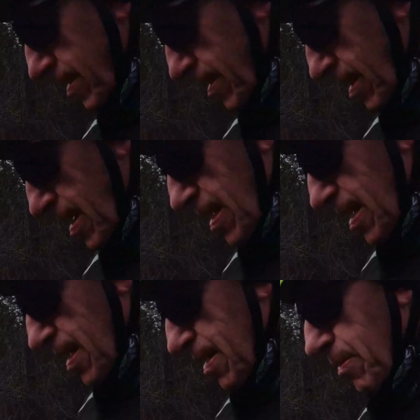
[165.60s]
and
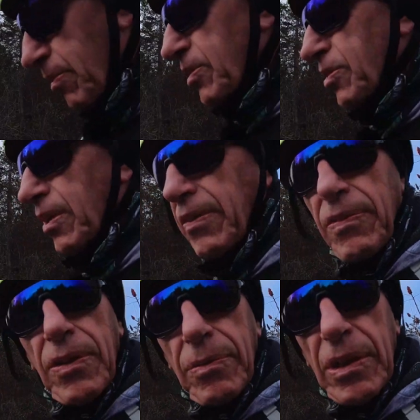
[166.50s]
what you need
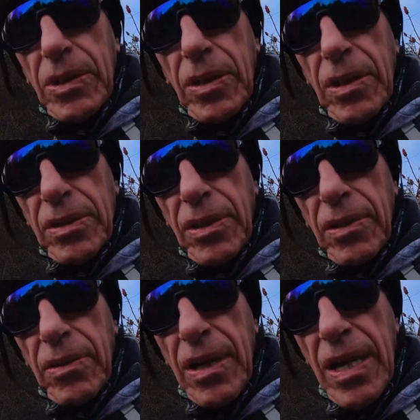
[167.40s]
for the winter.
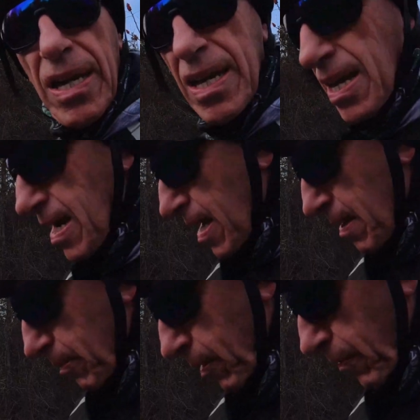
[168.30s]
So,
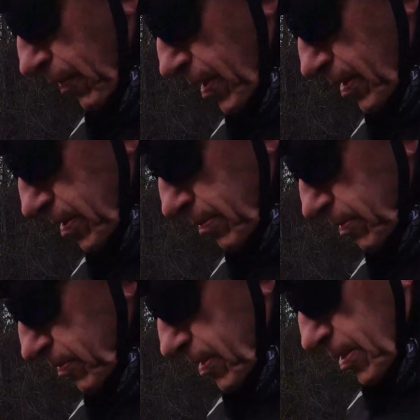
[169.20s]
but overall, in
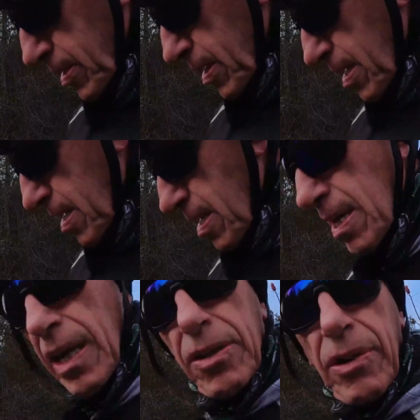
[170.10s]
terms of just
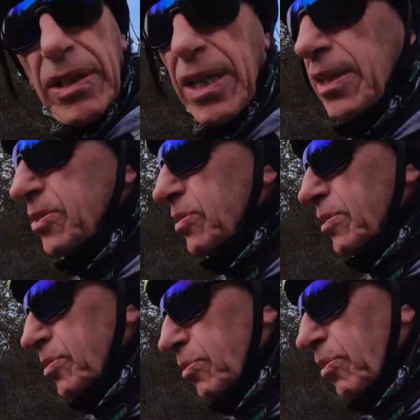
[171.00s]
a quick touch or
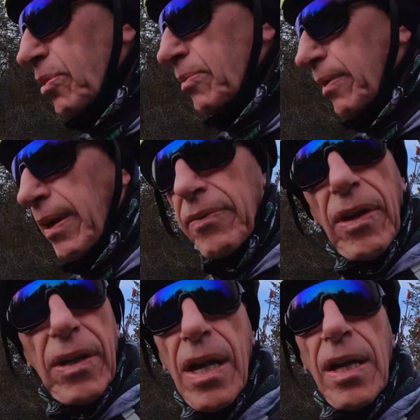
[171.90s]
a scroll or
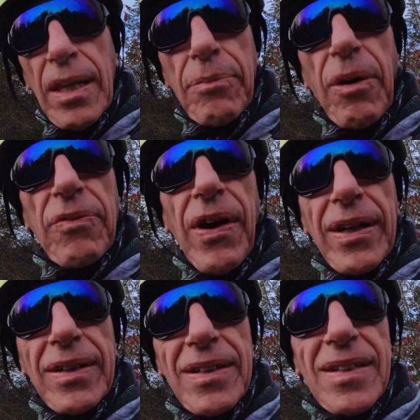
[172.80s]
whatever, it worked fine.